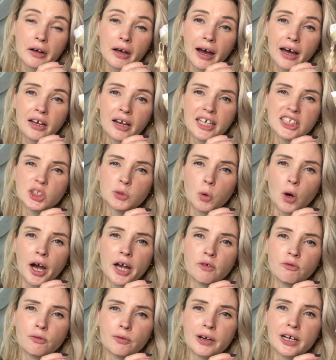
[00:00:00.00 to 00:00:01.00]
and that's what I
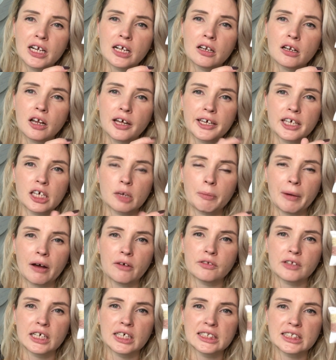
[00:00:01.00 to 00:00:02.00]
really like
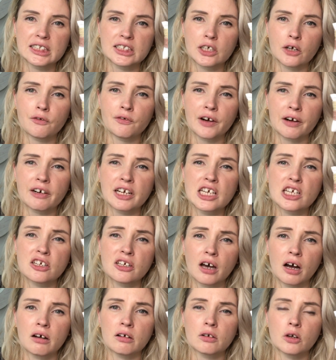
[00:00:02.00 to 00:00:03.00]
about these, is they're very
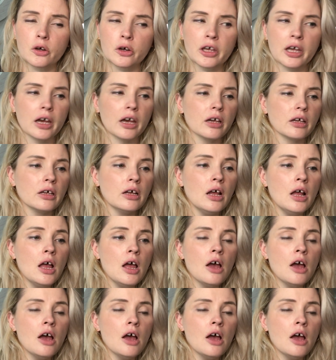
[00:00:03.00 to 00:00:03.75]
young looking.